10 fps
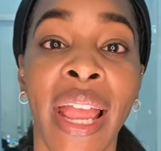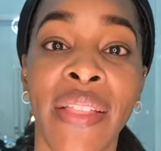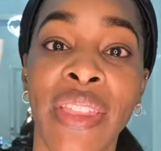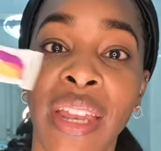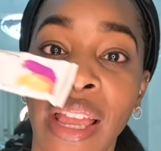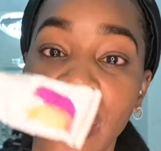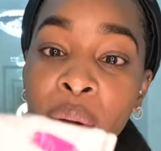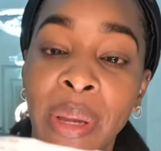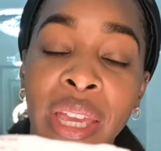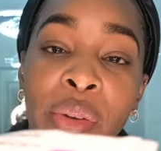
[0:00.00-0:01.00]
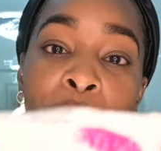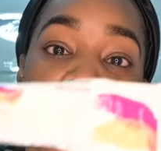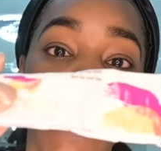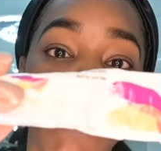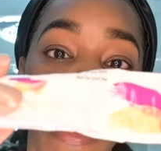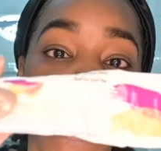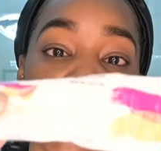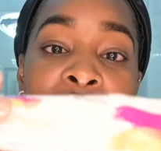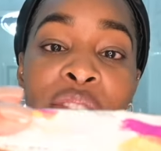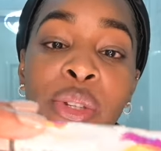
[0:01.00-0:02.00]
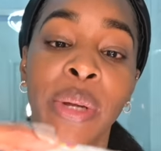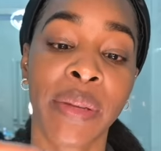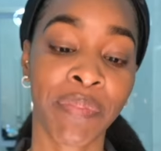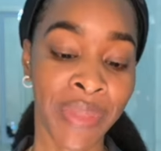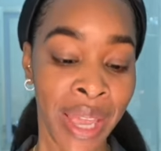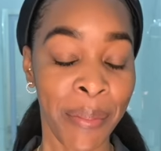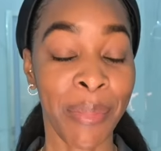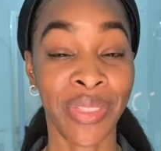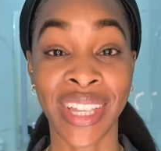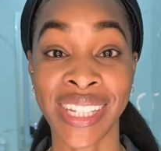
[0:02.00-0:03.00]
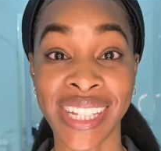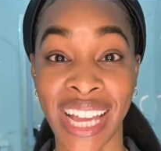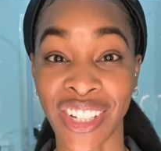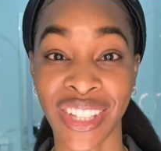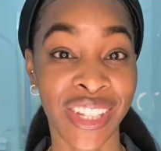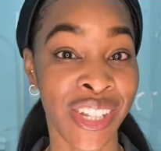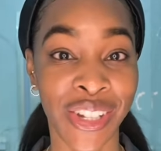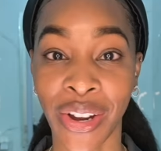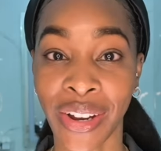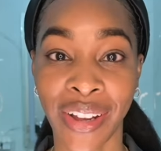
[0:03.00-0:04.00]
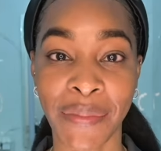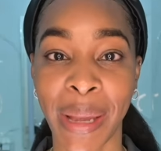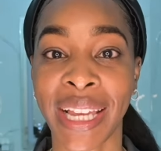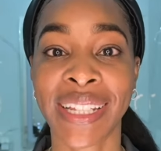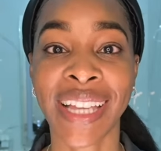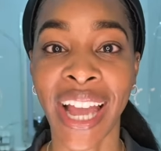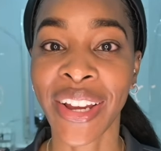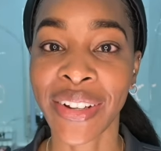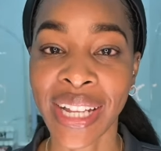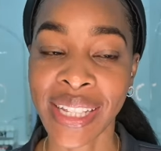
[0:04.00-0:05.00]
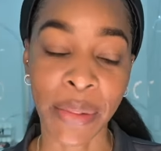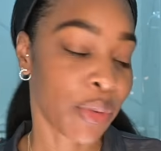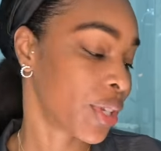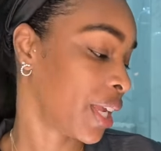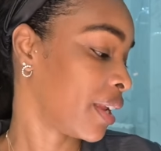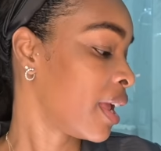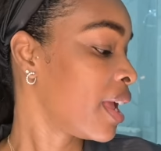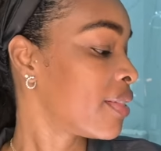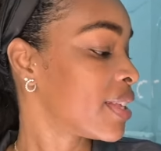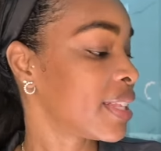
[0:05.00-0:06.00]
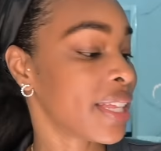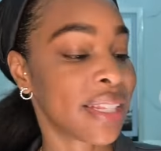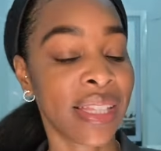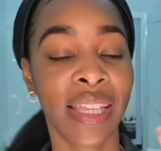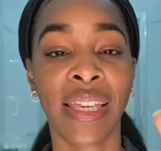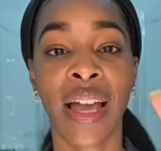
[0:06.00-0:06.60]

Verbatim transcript: And then I go in with my retinoid. This is actually the star of my entire nighttime routine. This is the